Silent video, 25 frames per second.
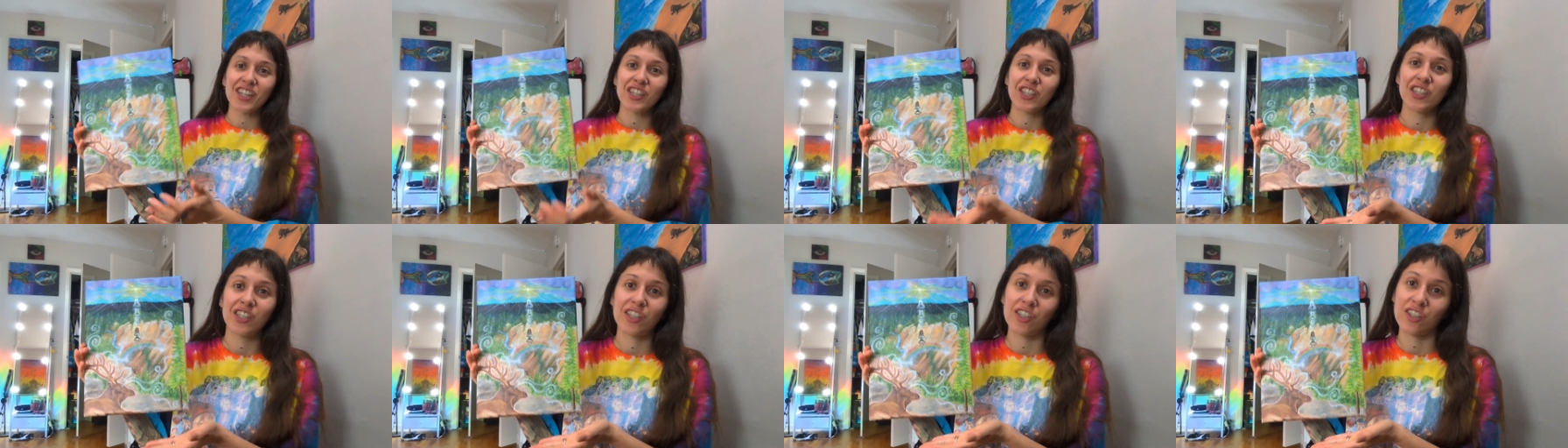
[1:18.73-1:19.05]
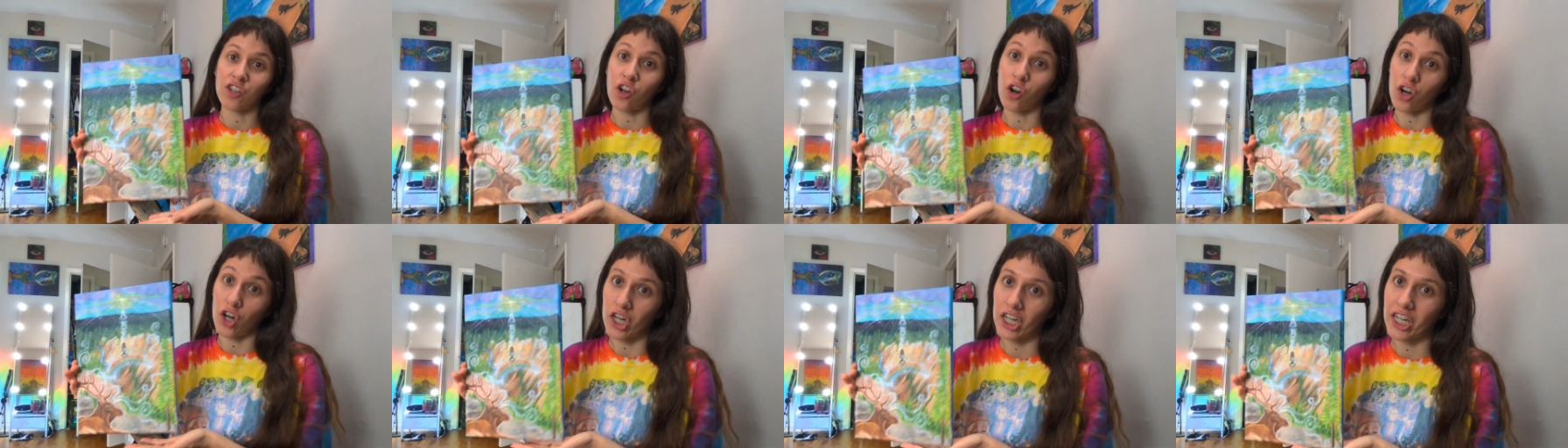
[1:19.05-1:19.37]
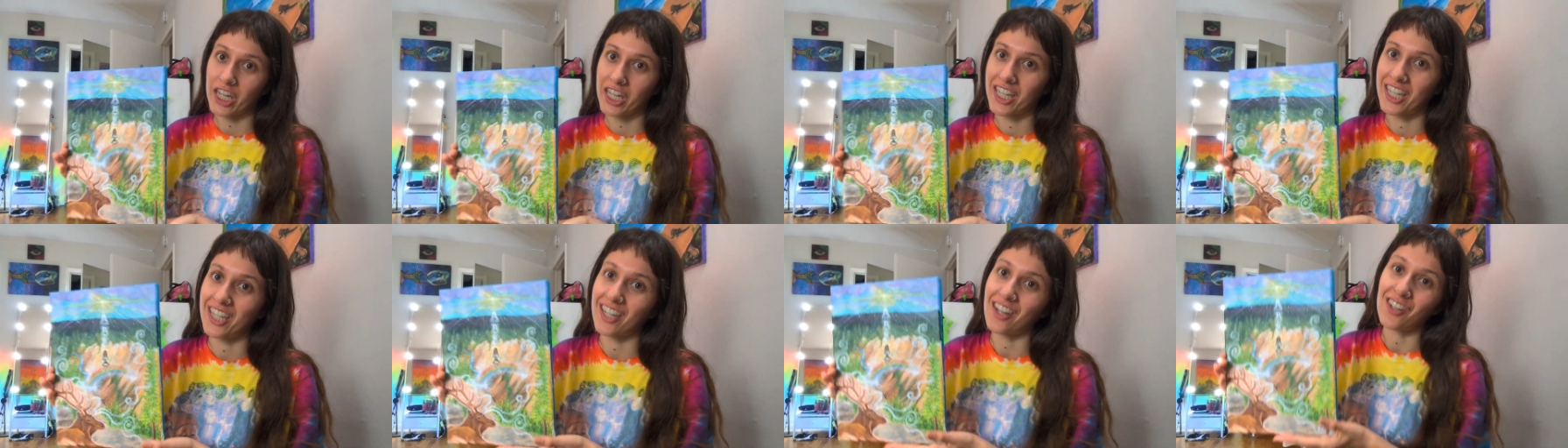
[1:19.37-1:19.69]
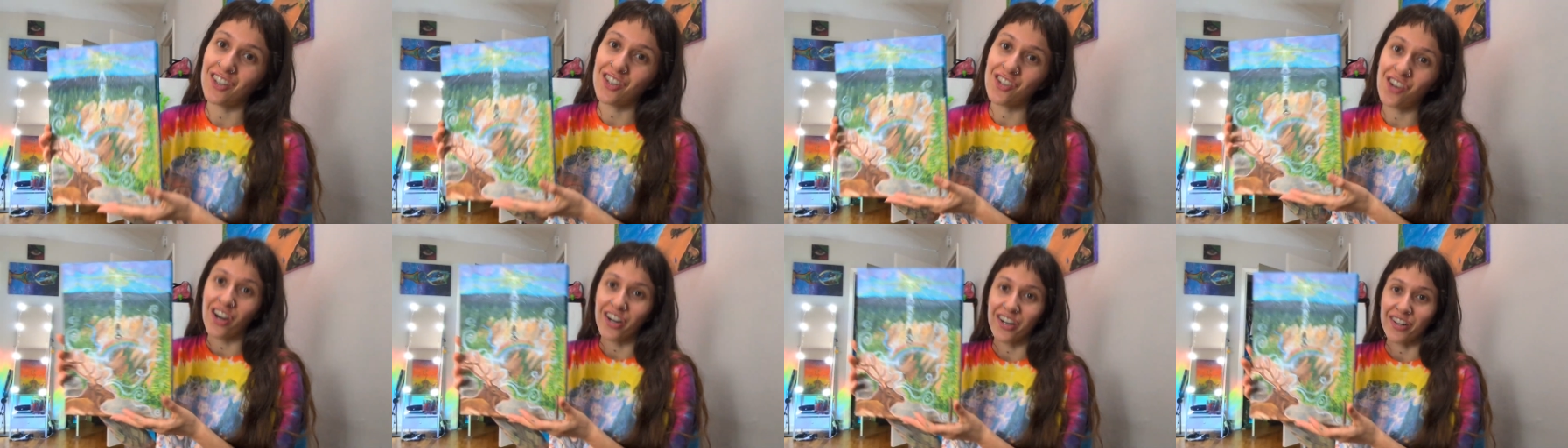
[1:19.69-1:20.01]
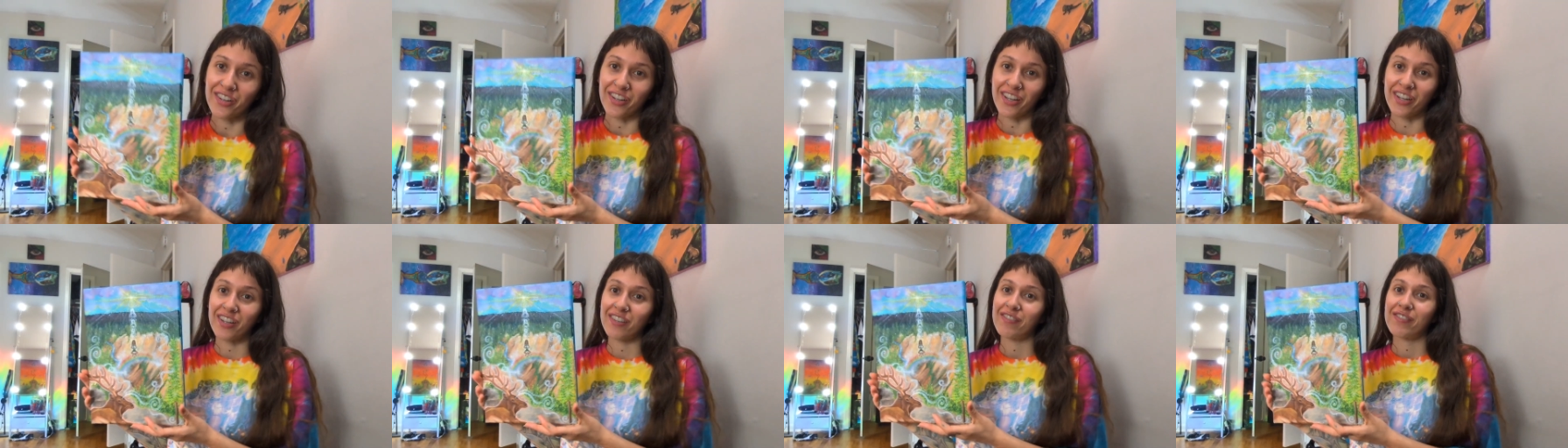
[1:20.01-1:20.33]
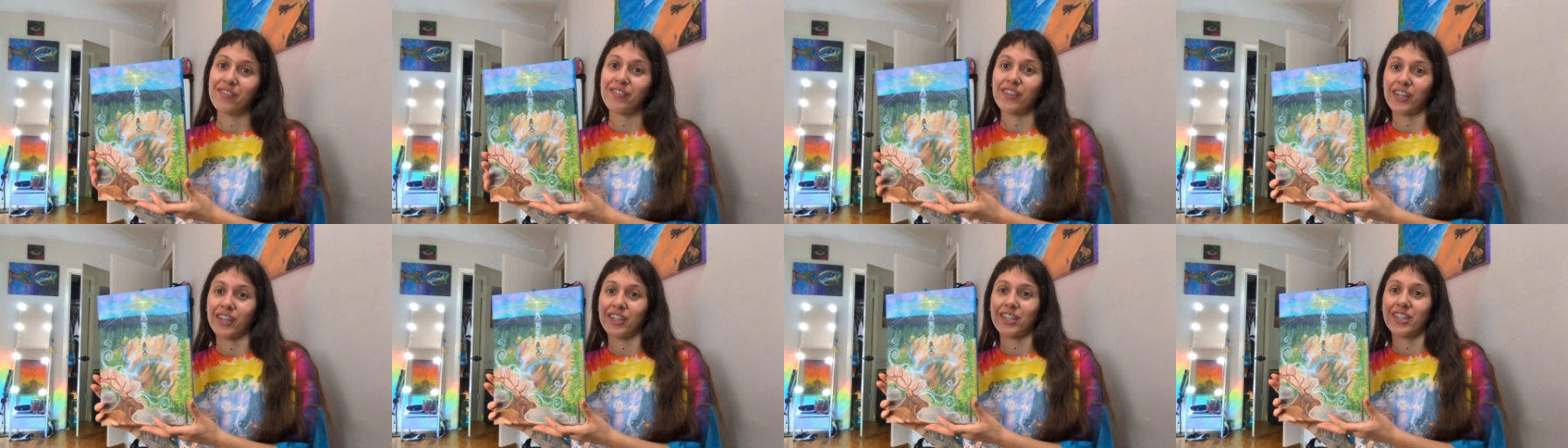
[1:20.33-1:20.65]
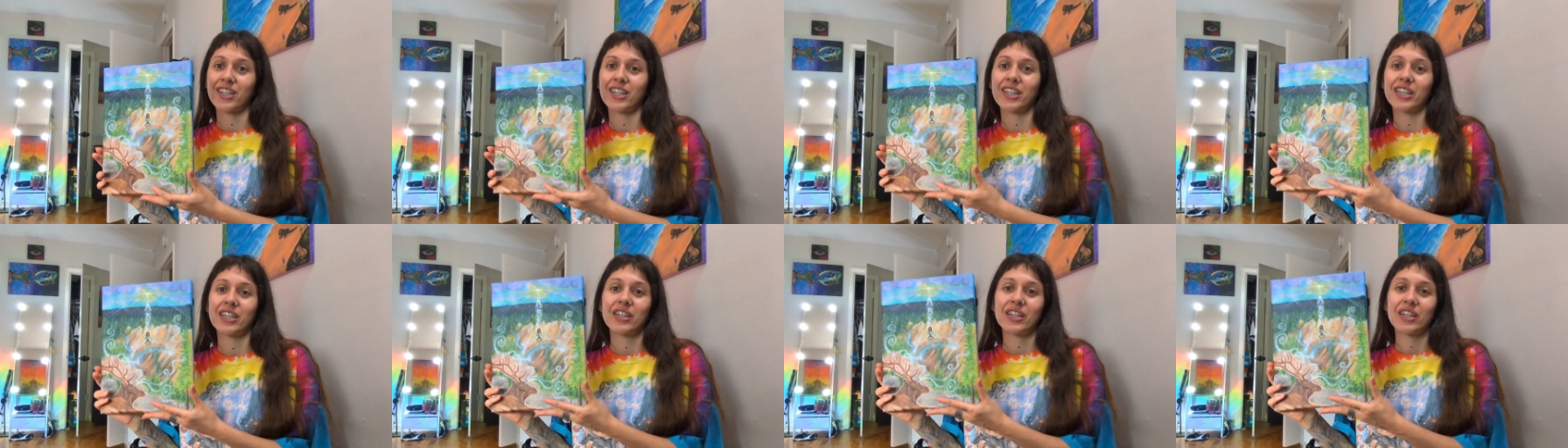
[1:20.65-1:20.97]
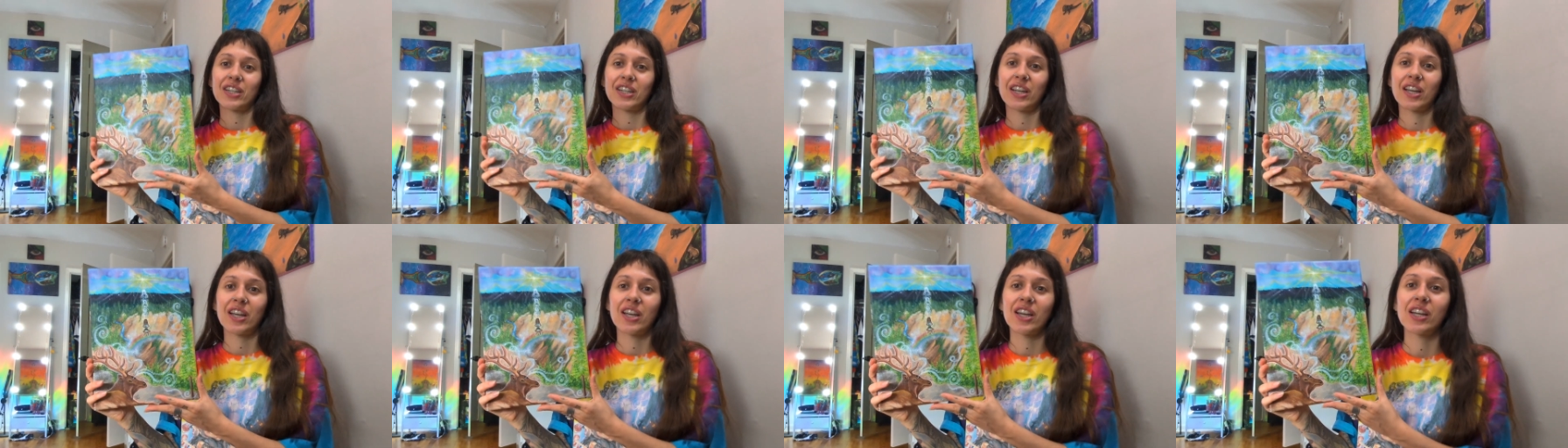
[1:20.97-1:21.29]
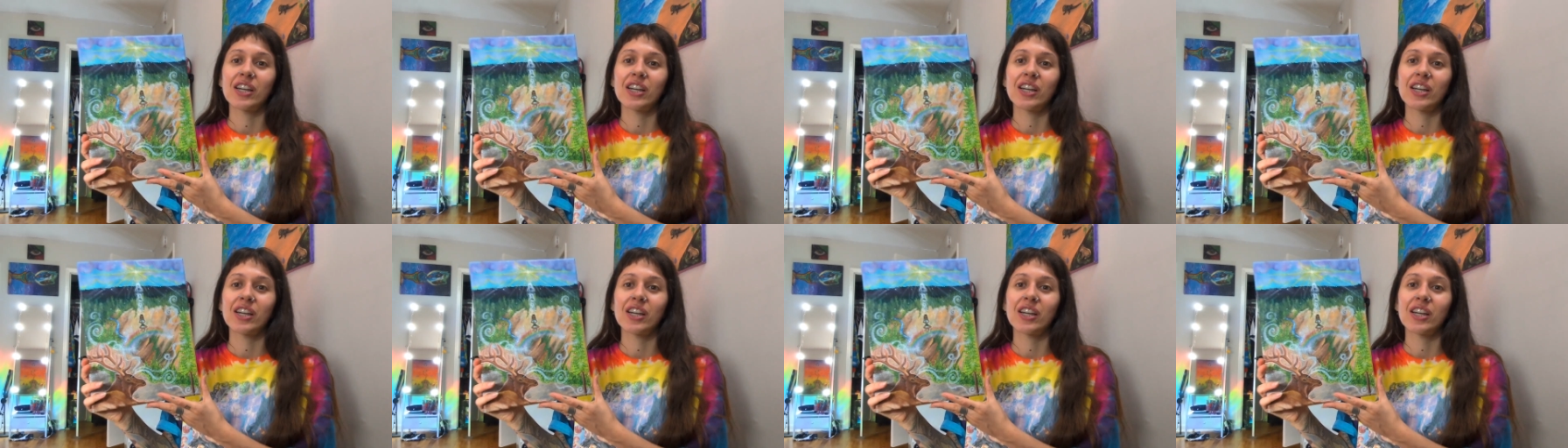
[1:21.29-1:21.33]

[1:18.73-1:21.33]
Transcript: Sorry, I'll try to like fix it